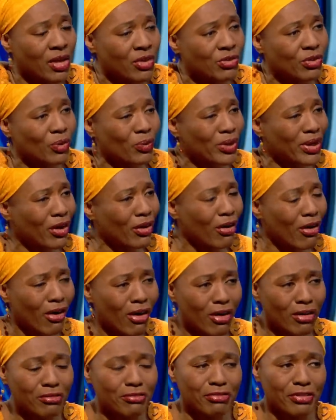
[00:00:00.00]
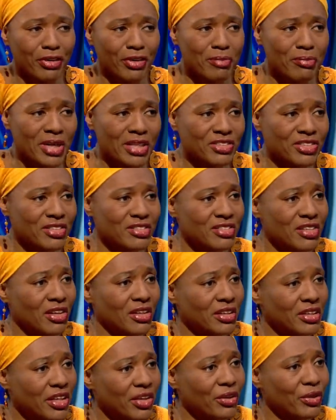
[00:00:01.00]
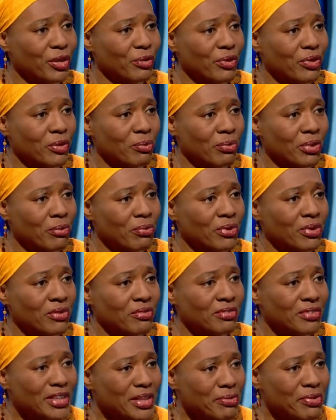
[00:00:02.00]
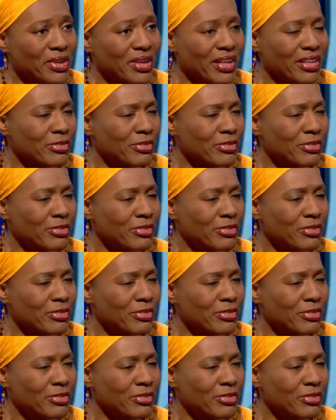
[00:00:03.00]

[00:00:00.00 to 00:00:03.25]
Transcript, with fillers: So we are all very much in solidarity with the people of Libya,